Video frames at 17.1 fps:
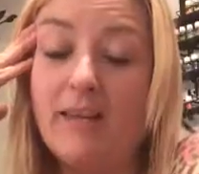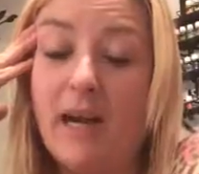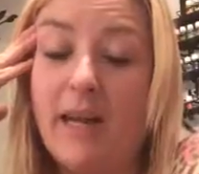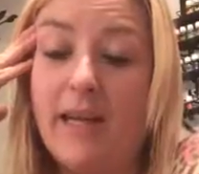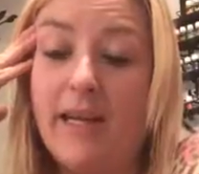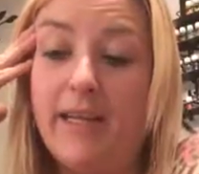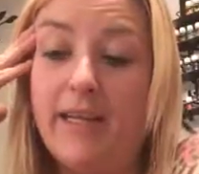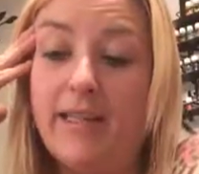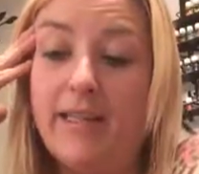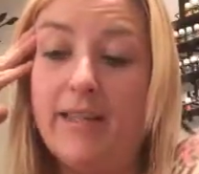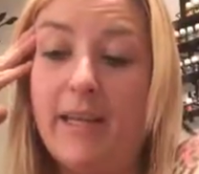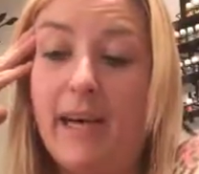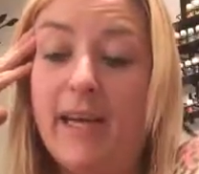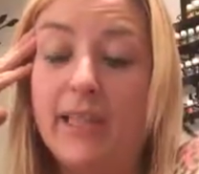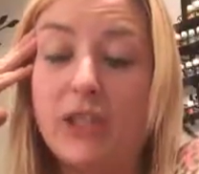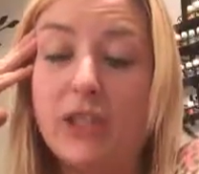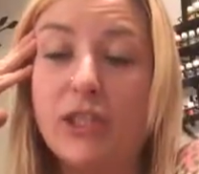I
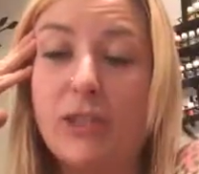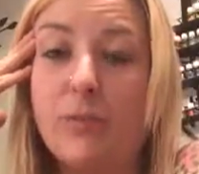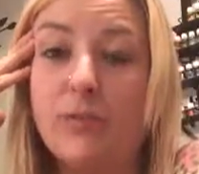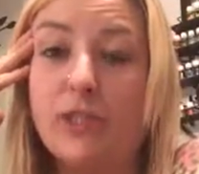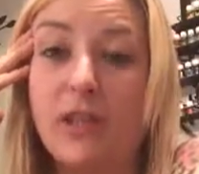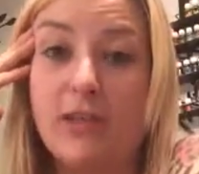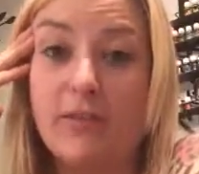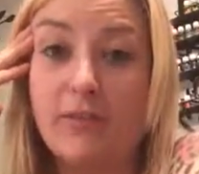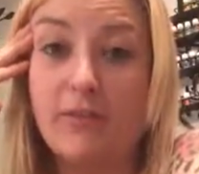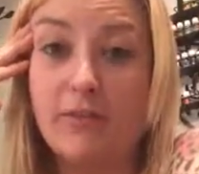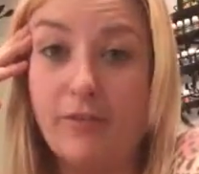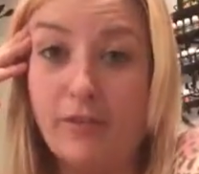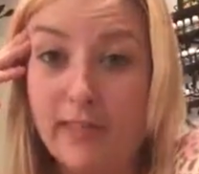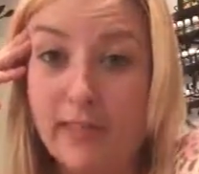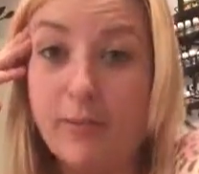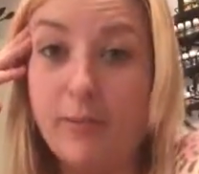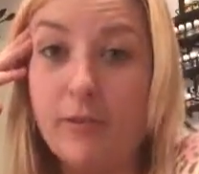actually was off of
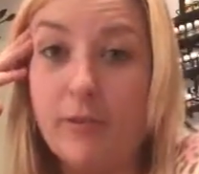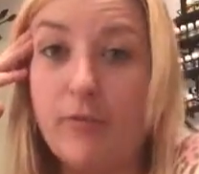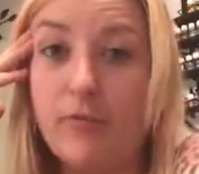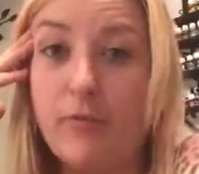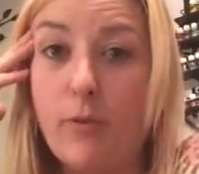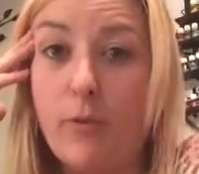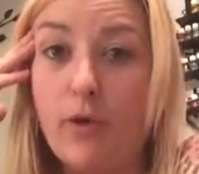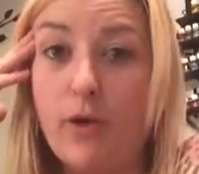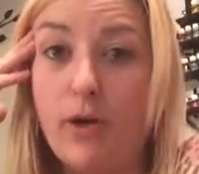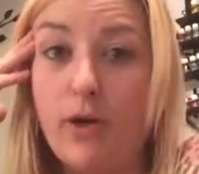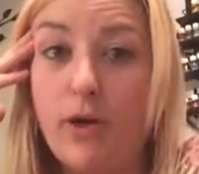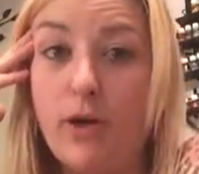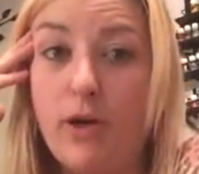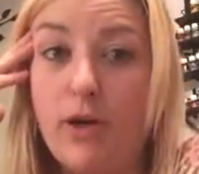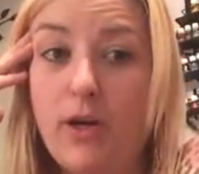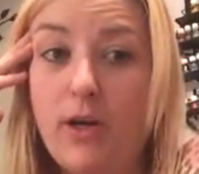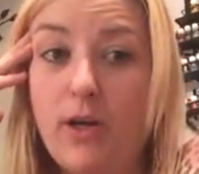Facebook
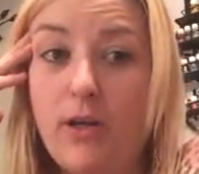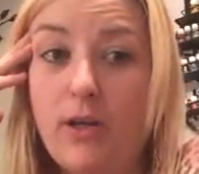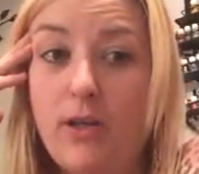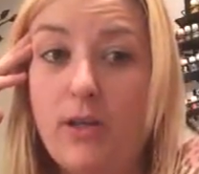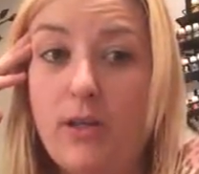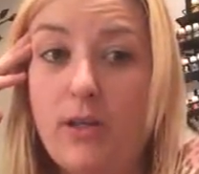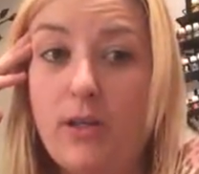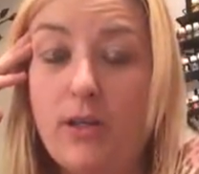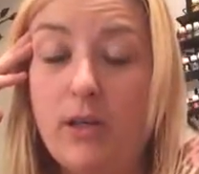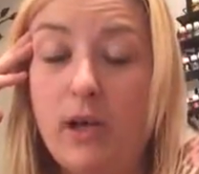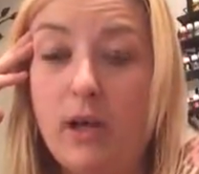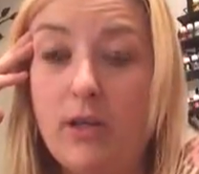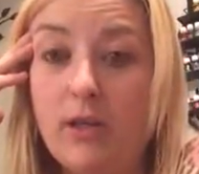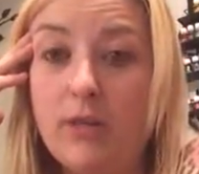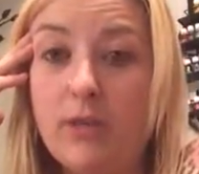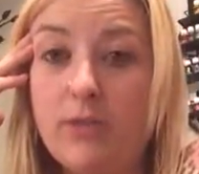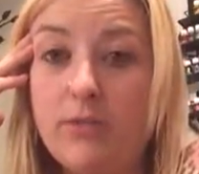for a
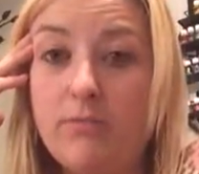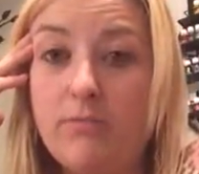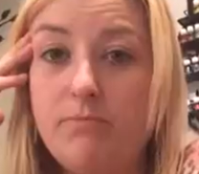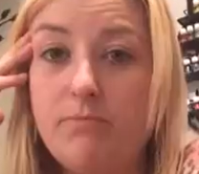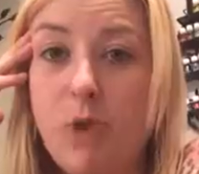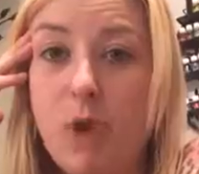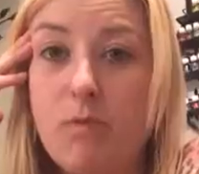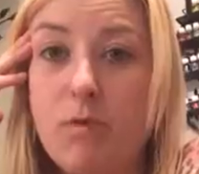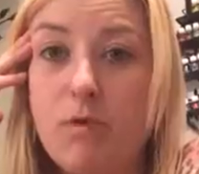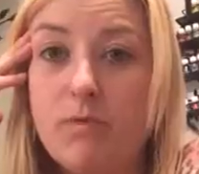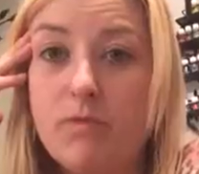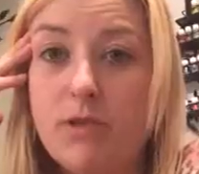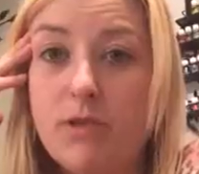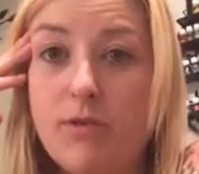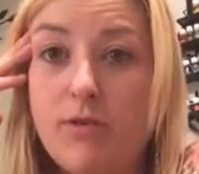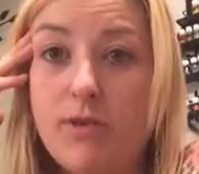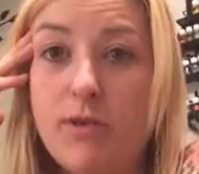good
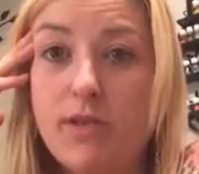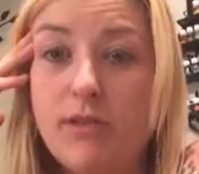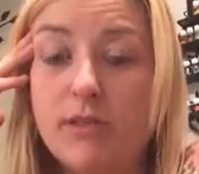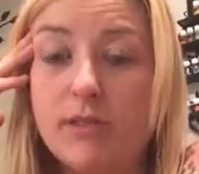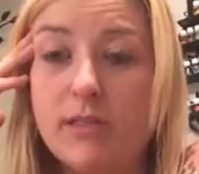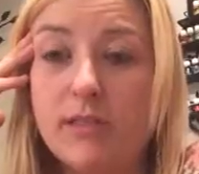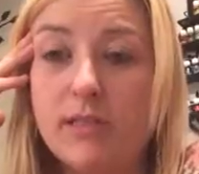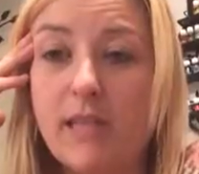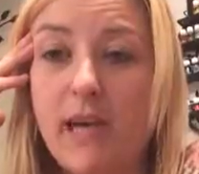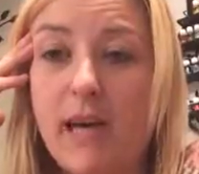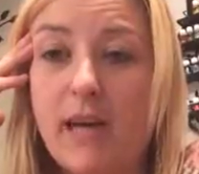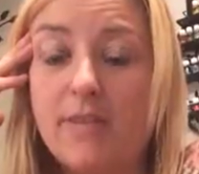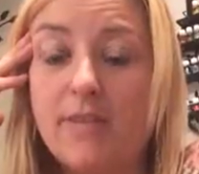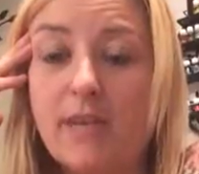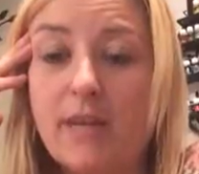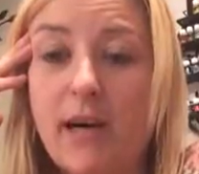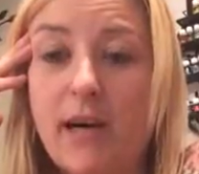almost 2 years
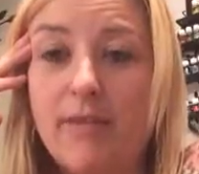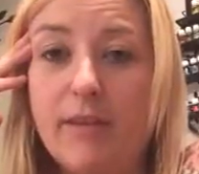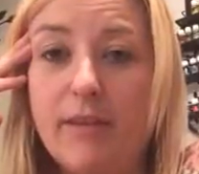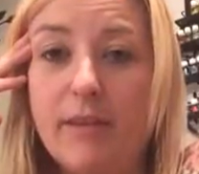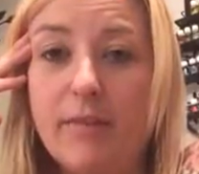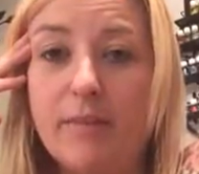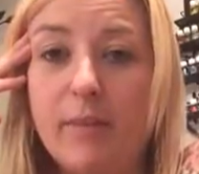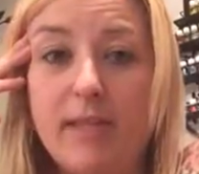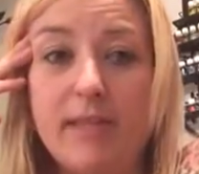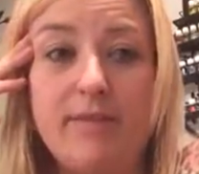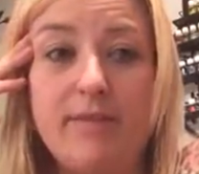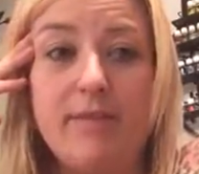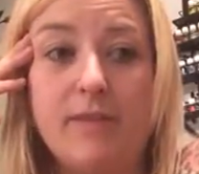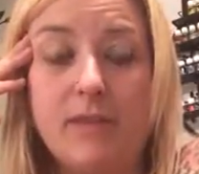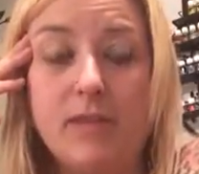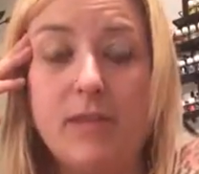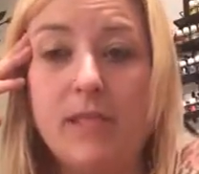after having my
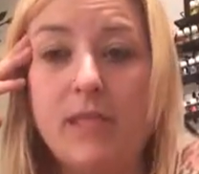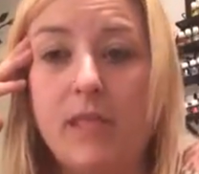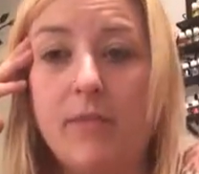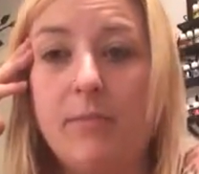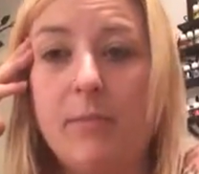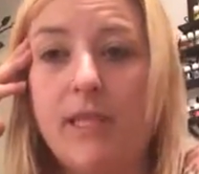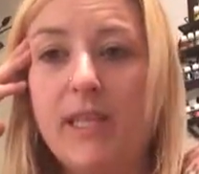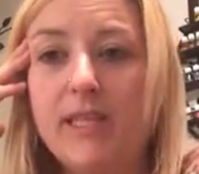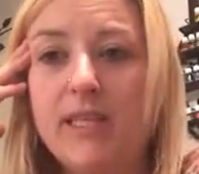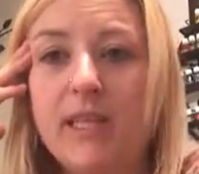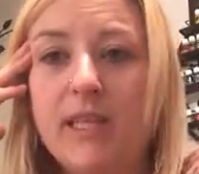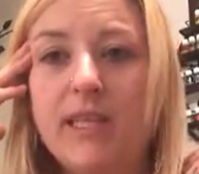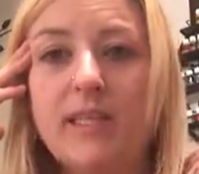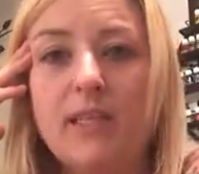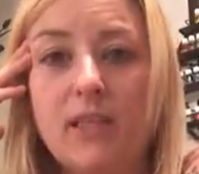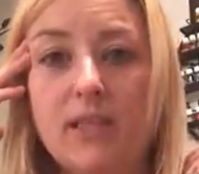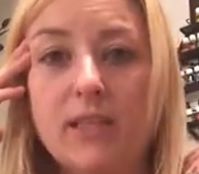first son, because I
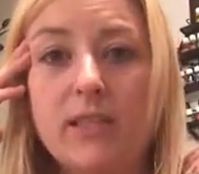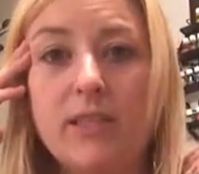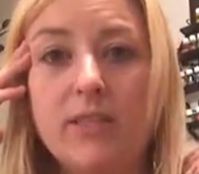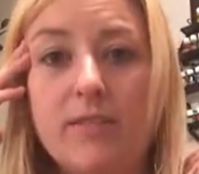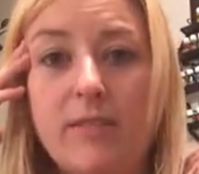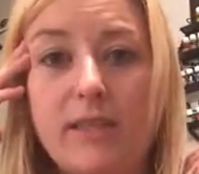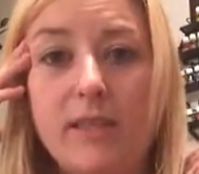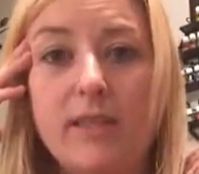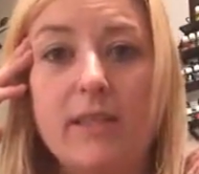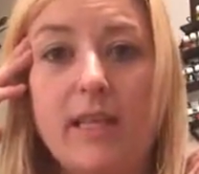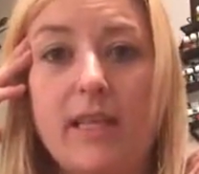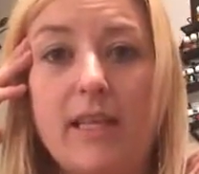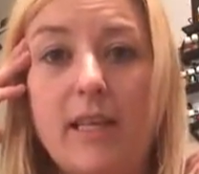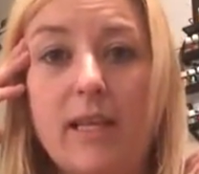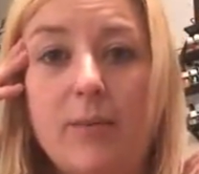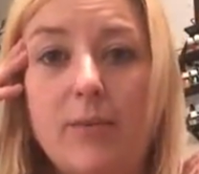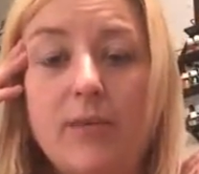started to feel
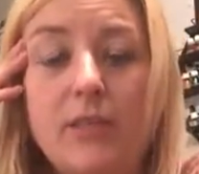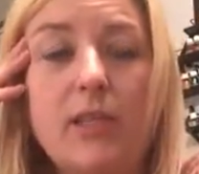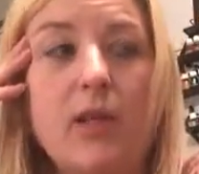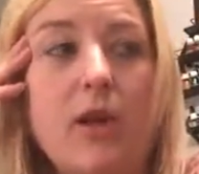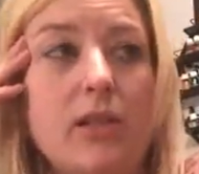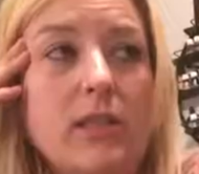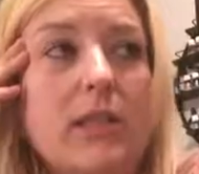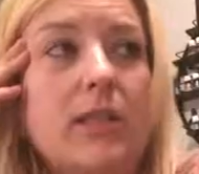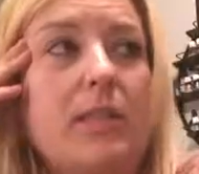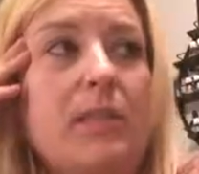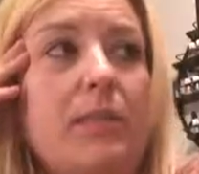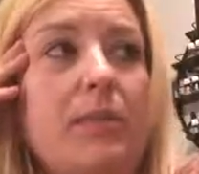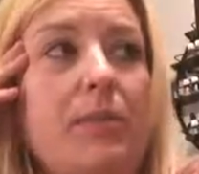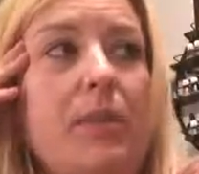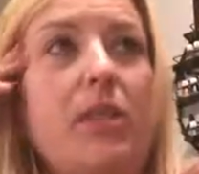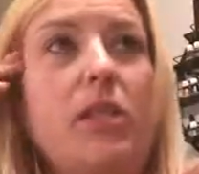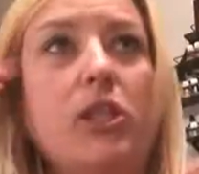like I was
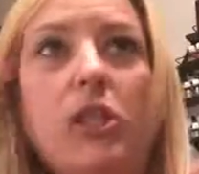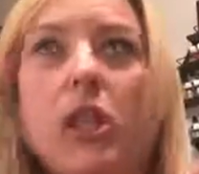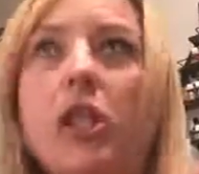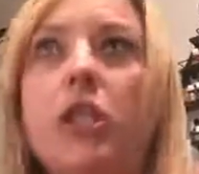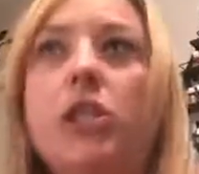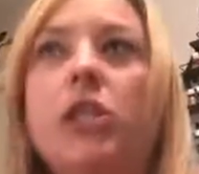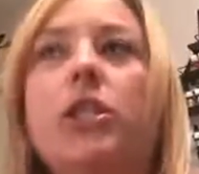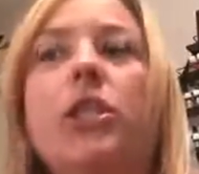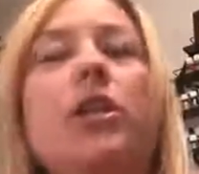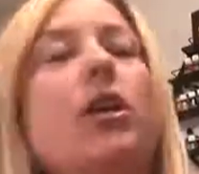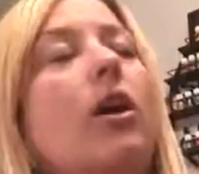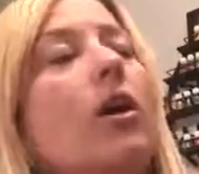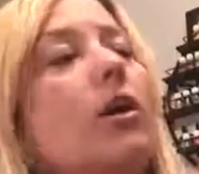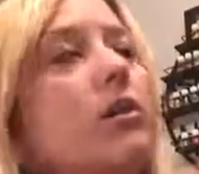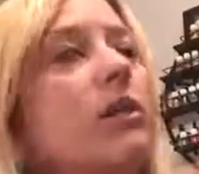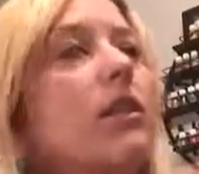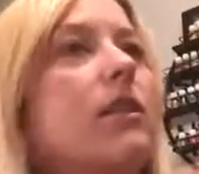constantly being judged, and
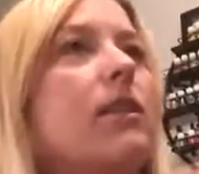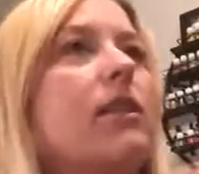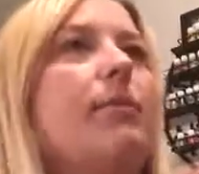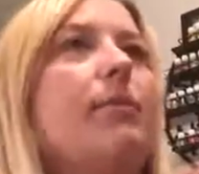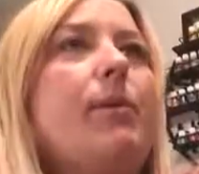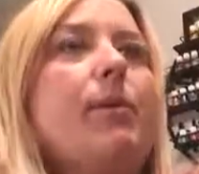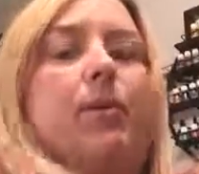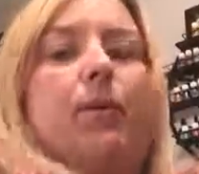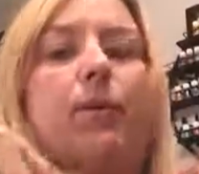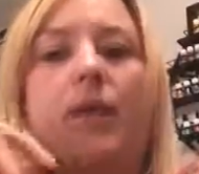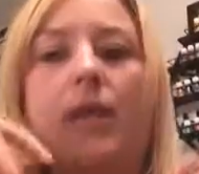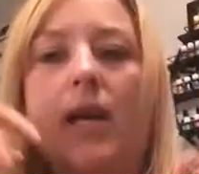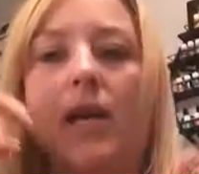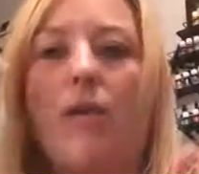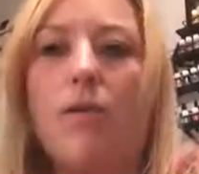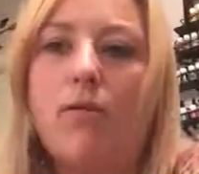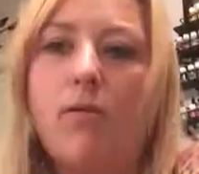constantly people were
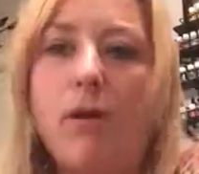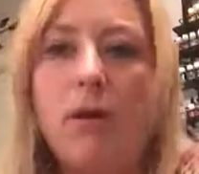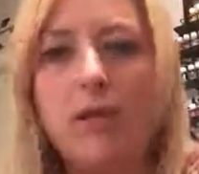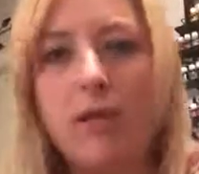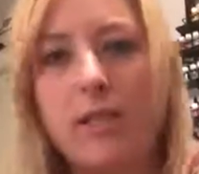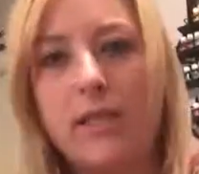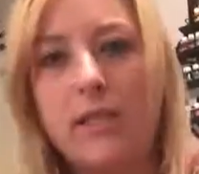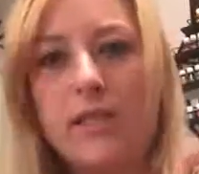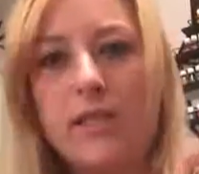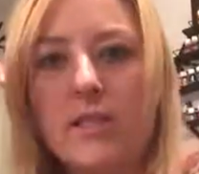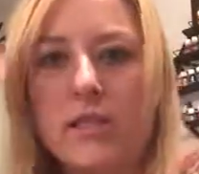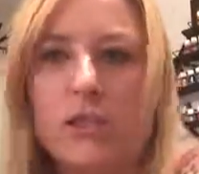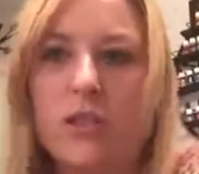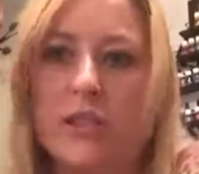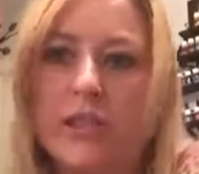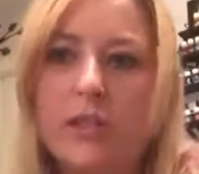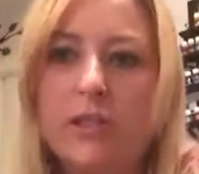like, oh, Carly this,
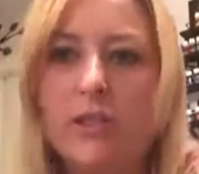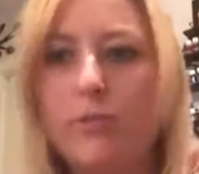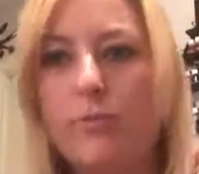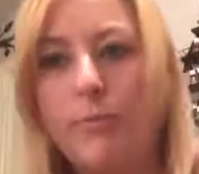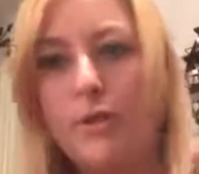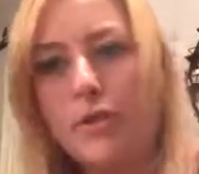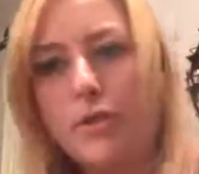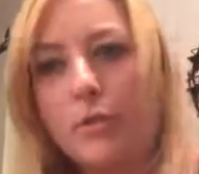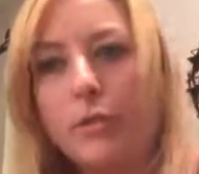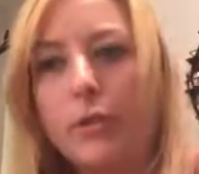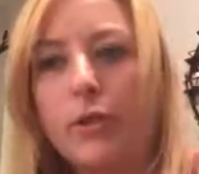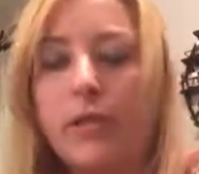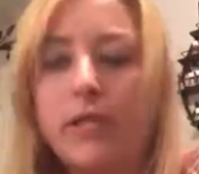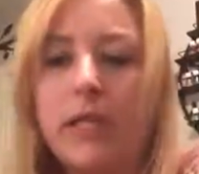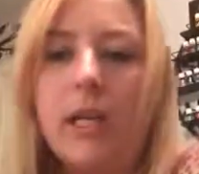and she's so miserable.